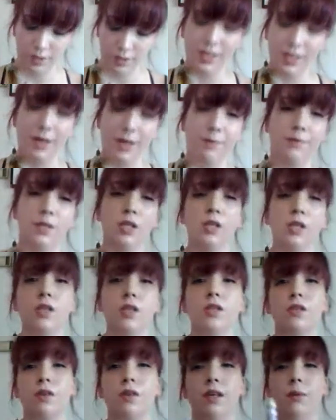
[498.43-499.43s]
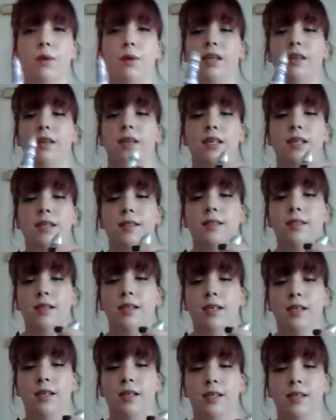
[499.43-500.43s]
Yeah, so anyway, this
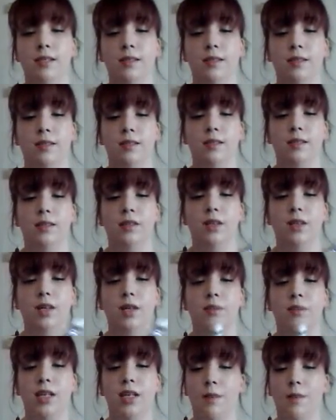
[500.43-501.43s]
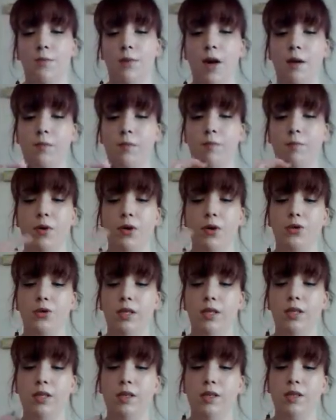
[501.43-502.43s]
is Urban Decay Primer
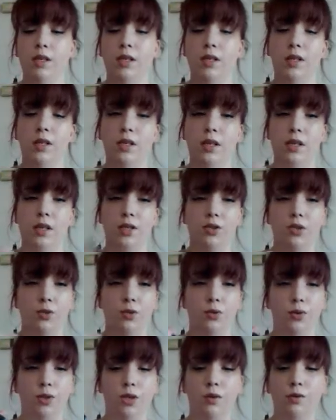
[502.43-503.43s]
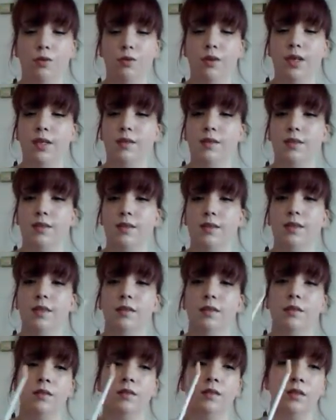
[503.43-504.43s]
Potion. I can show it to you. It's
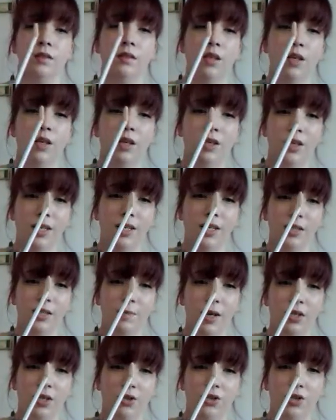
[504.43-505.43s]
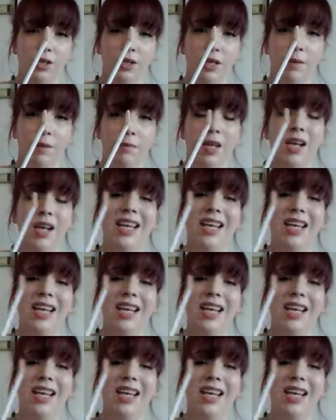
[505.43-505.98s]
got a sponge tip.